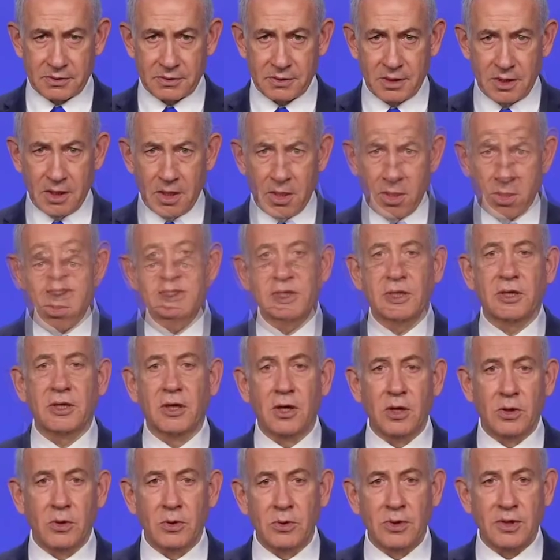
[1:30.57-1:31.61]
Moments
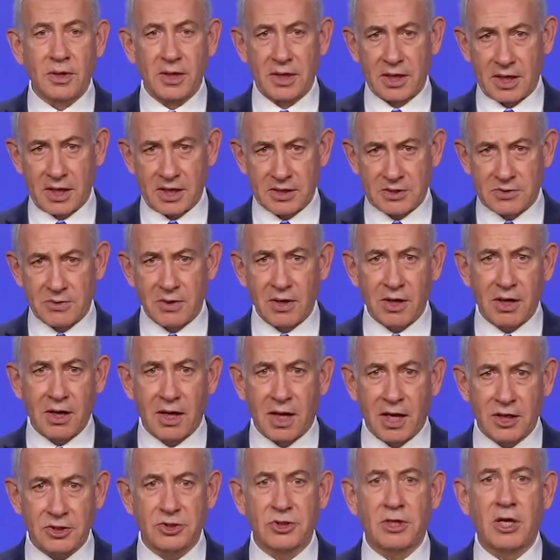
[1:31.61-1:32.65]
ago, Israel
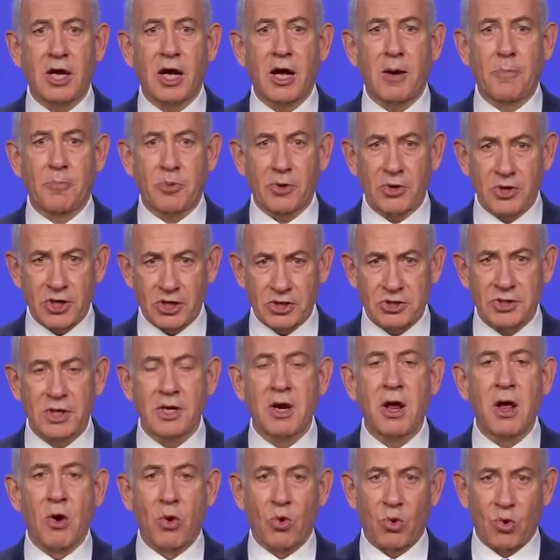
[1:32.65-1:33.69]
launched Operation
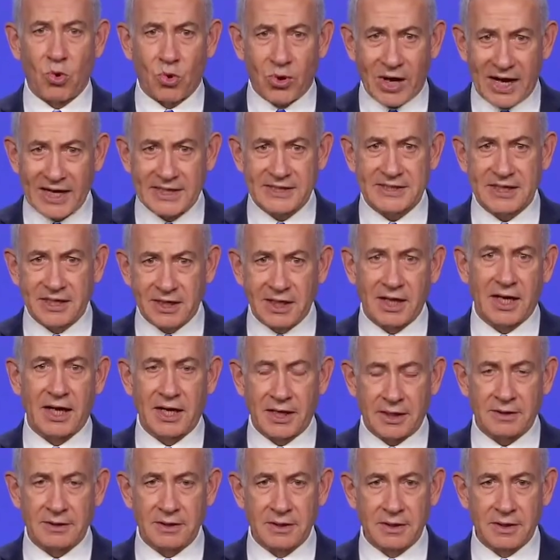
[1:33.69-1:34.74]
Rising
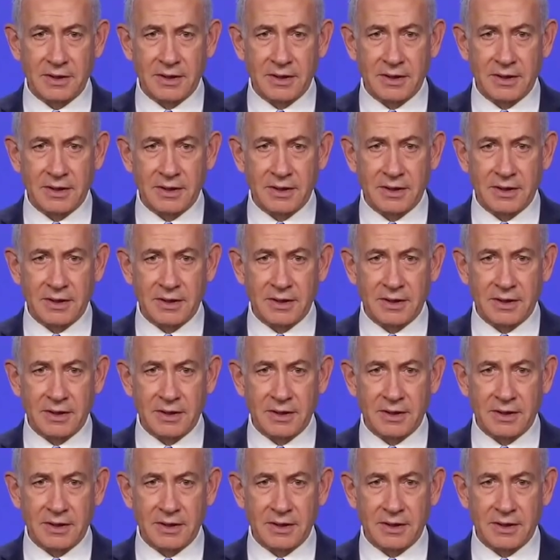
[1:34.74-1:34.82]
Lion,